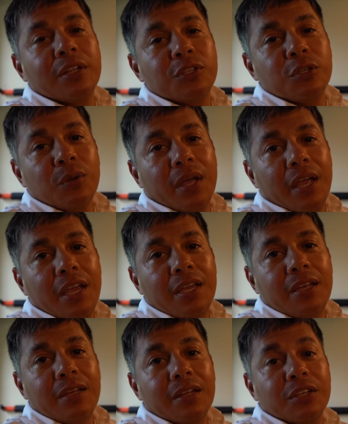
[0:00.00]
to
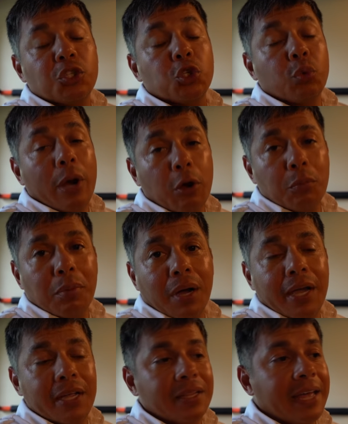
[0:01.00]
a trout
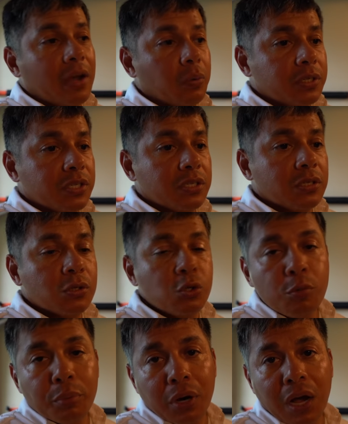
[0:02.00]
bite that was
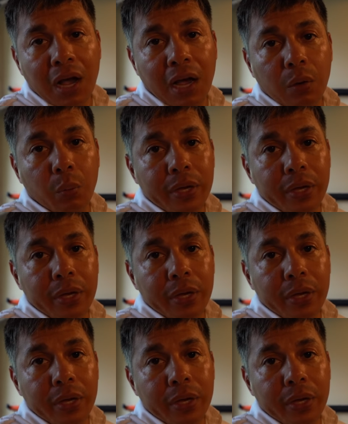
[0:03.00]
super hot.